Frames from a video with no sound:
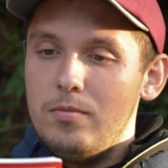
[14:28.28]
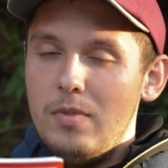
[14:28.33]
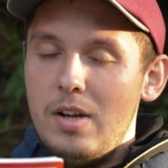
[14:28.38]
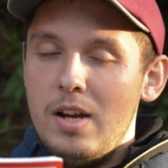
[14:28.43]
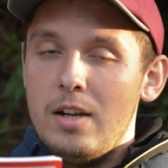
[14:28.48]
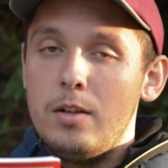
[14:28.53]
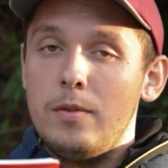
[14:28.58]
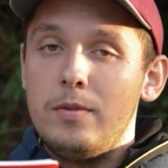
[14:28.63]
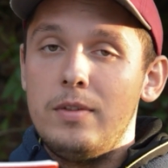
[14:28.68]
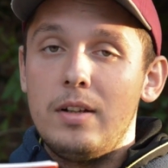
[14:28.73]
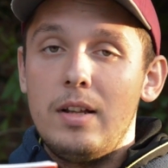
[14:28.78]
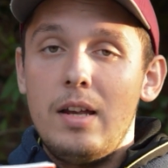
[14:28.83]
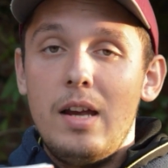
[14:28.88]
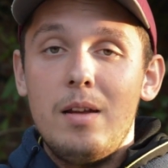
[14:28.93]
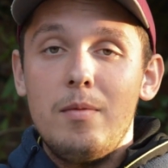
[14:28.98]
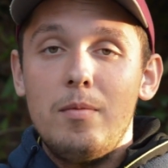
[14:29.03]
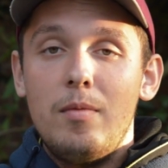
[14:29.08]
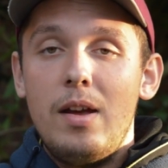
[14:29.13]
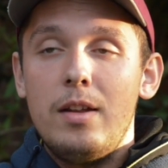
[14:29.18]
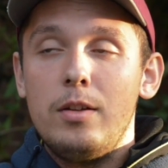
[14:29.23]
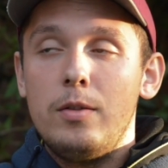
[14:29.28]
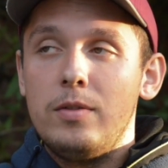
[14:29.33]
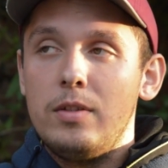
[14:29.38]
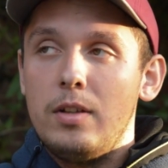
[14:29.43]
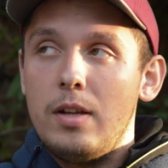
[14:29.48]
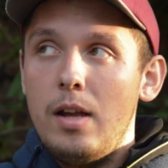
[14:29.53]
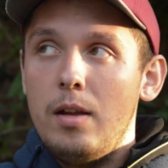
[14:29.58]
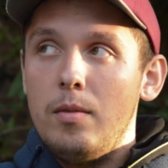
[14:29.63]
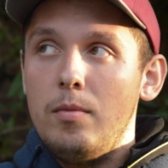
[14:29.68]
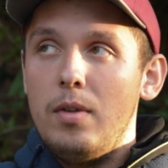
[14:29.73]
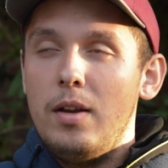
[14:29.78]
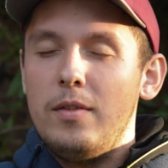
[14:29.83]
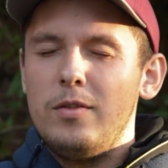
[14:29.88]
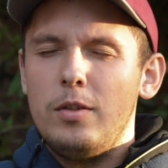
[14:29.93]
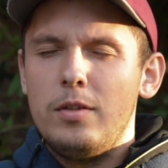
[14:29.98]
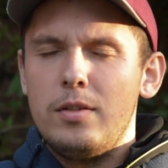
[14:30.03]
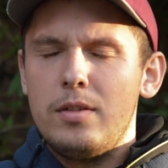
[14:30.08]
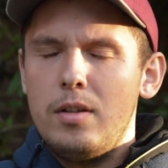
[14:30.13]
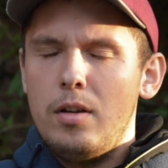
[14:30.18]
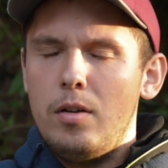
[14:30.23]
End of the game, end of the game, end
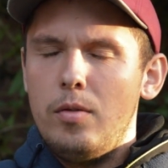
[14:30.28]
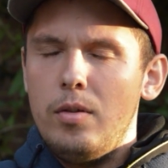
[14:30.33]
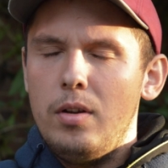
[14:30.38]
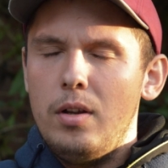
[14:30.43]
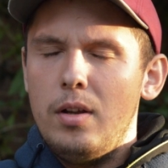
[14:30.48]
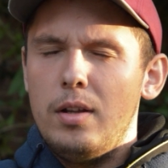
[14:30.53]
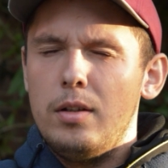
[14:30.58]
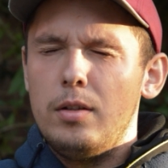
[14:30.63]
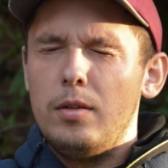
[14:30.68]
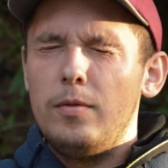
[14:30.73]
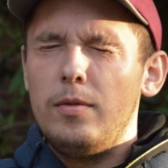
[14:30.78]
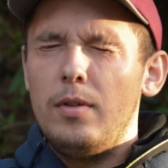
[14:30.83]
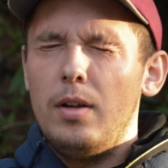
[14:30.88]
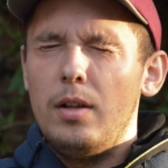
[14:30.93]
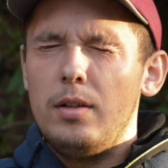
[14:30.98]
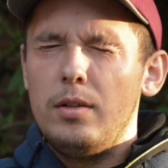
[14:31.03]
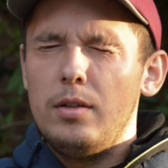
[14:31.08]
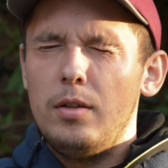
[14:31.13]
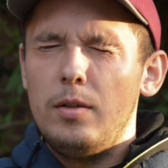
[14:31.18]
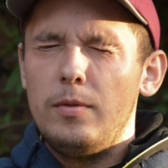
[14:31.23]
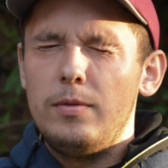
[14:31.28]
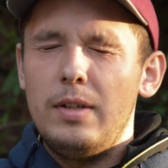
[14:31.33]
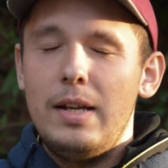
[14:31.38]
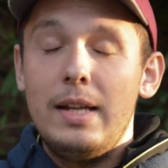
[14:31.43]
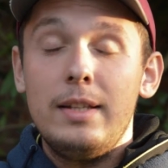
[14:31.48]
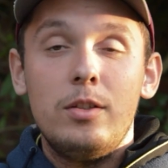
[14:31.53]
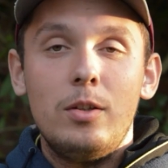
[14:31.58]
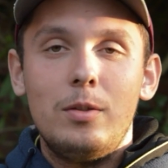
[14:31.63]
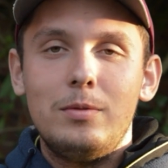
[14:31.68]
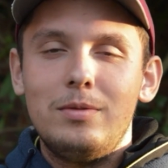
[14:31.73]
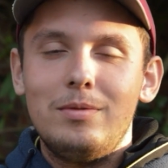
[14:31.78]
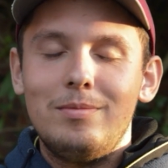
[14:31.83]
of the story, end of.